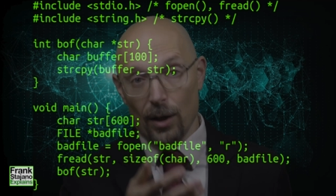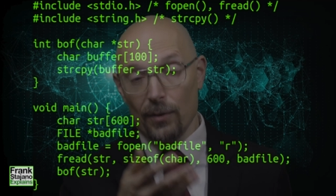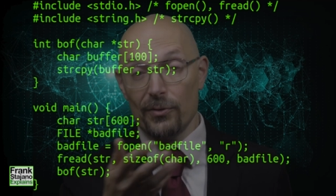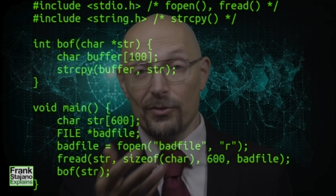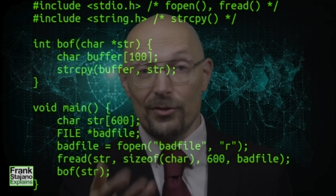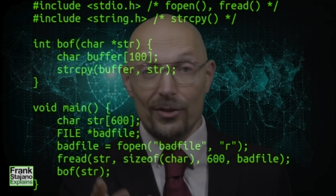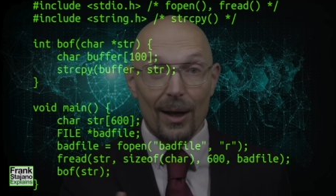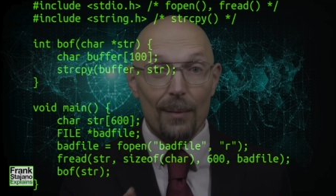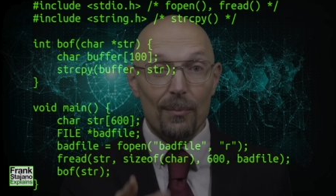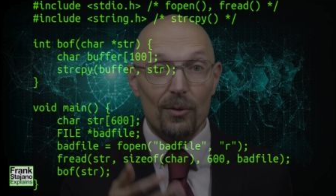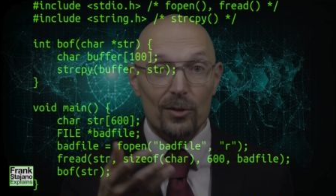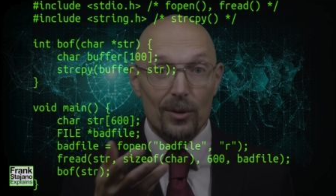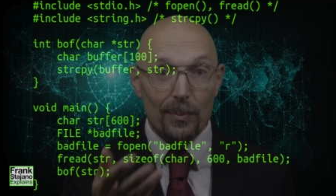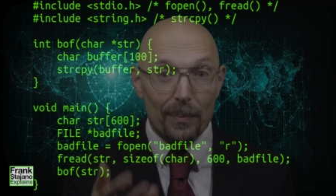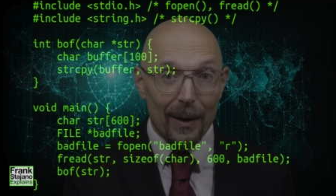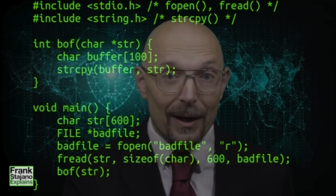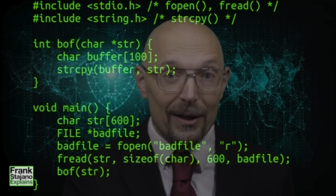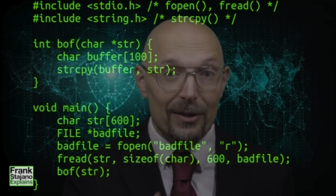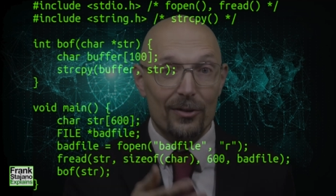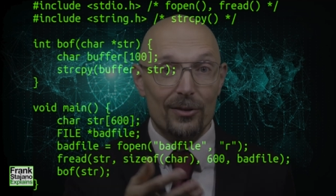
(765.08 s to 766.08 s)
Of some of the
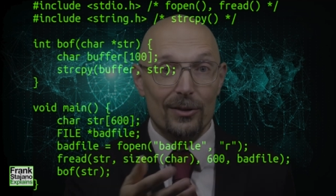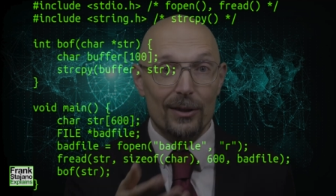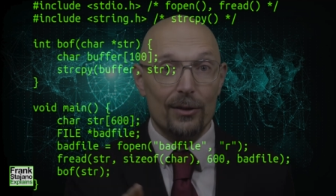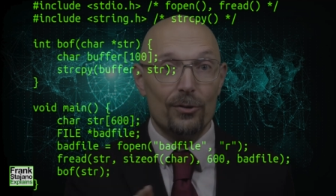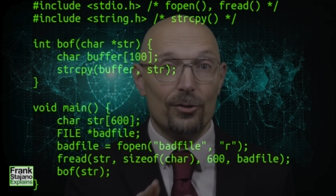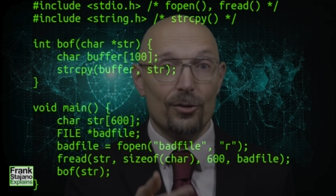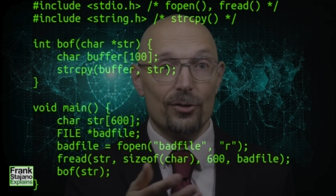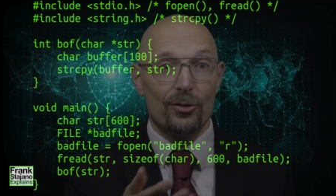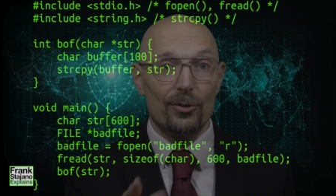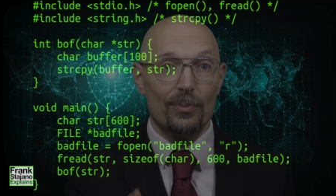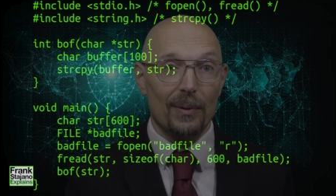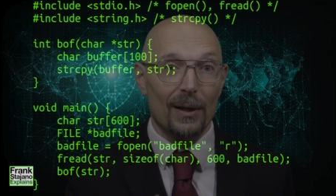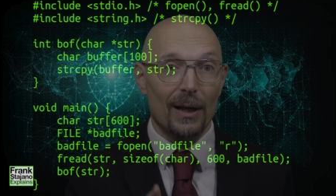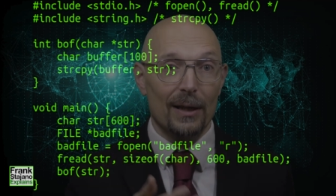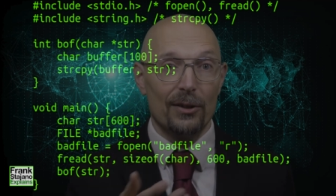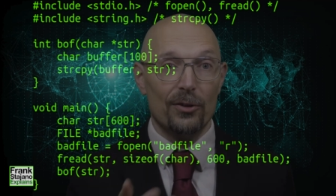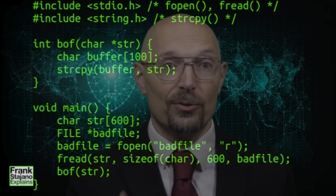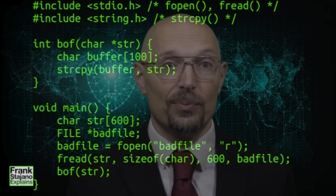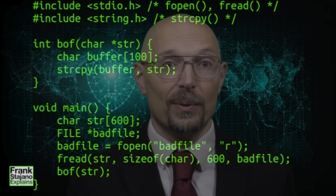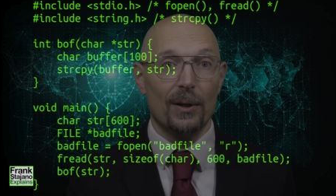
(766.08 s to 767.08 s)
bytes that I just
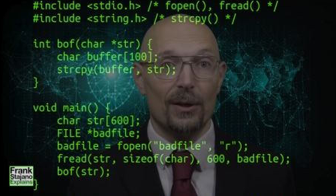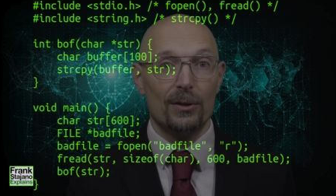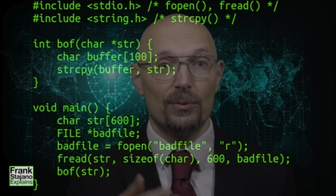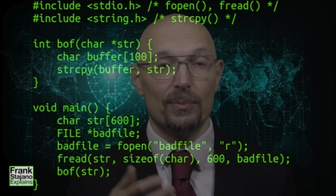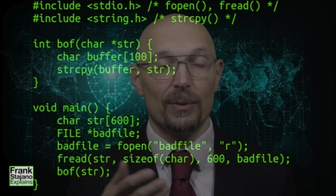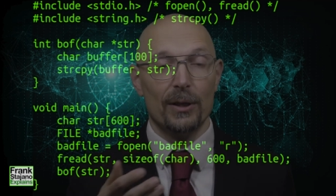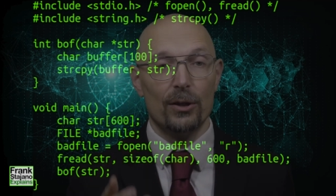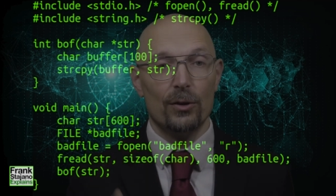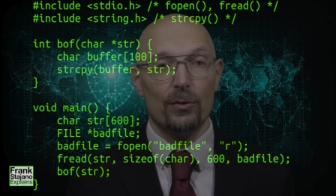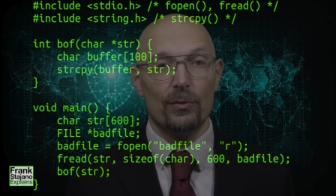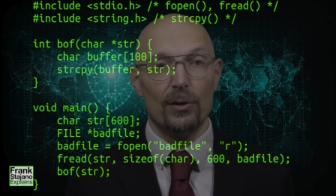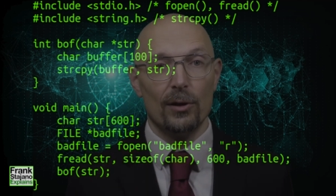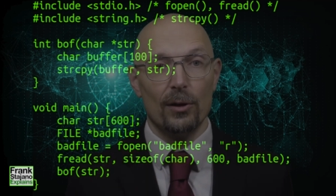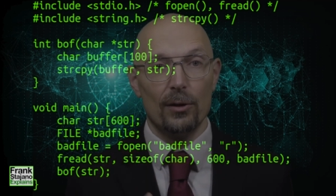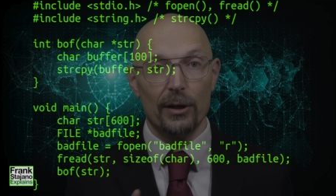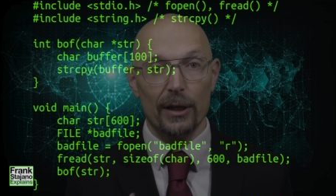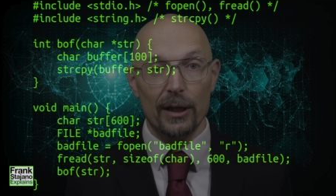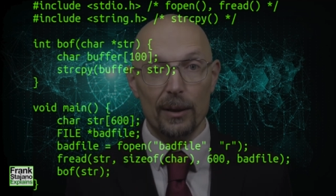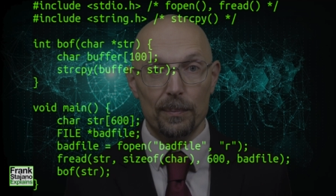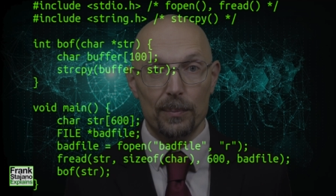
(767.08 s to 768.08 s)
supplied as part of my
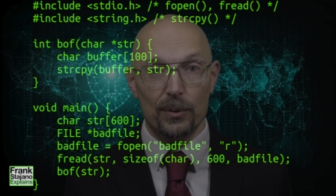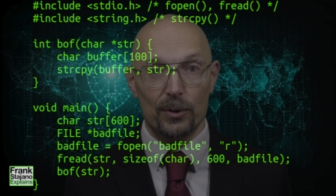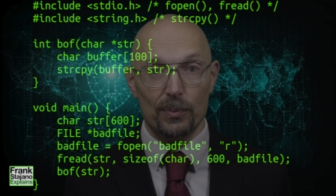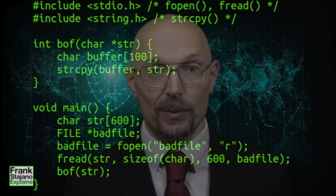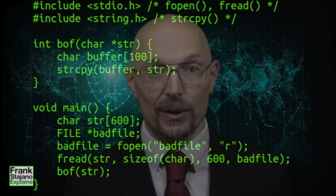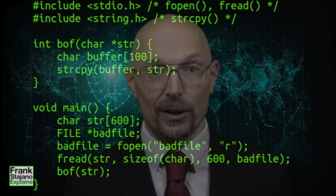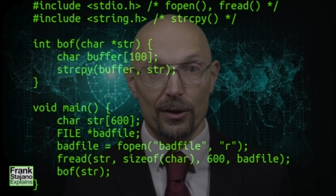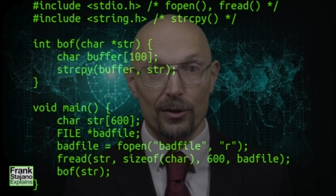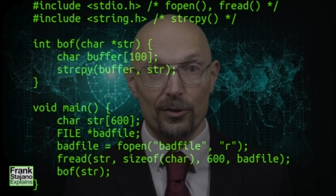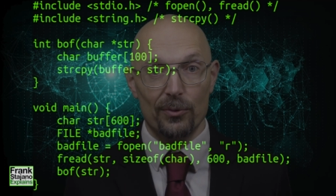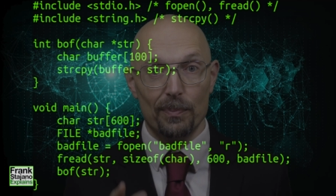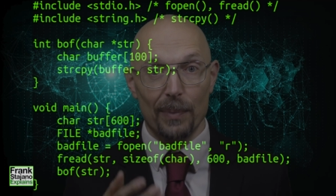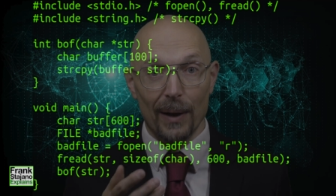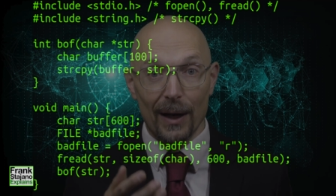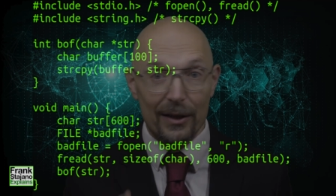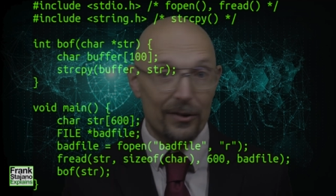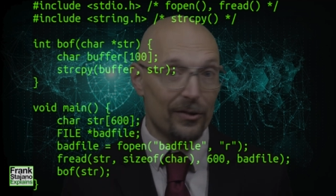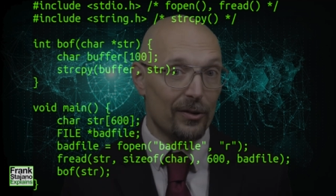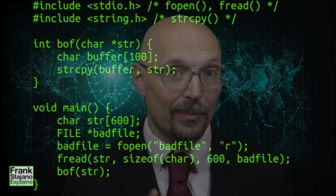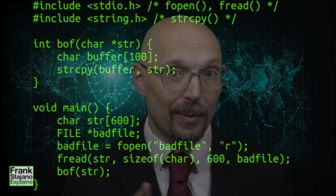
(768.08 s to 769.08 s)
overlong input, because
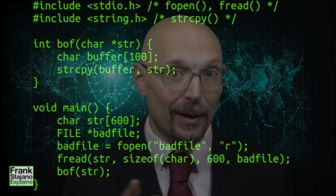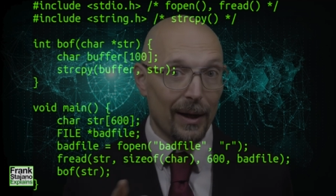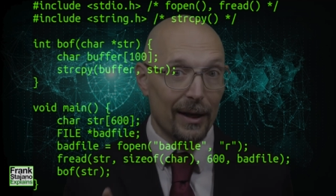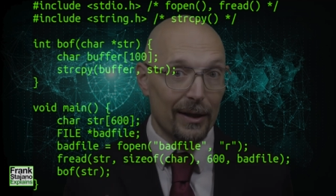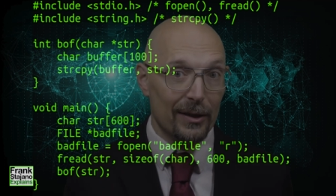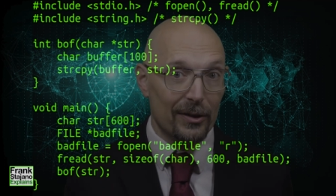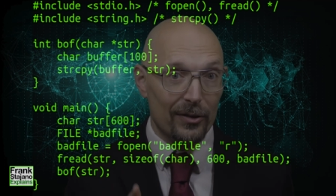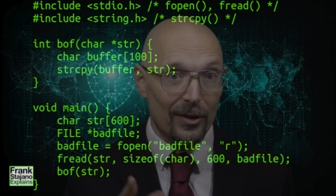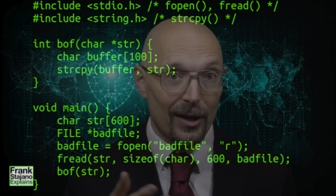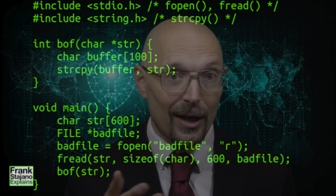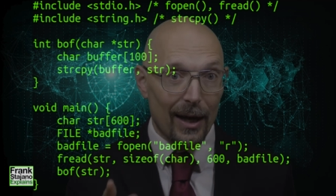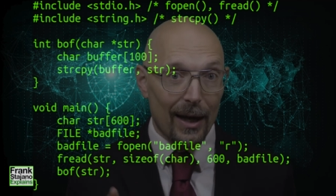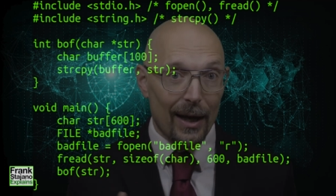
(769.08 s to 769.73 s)
bytes are bytes,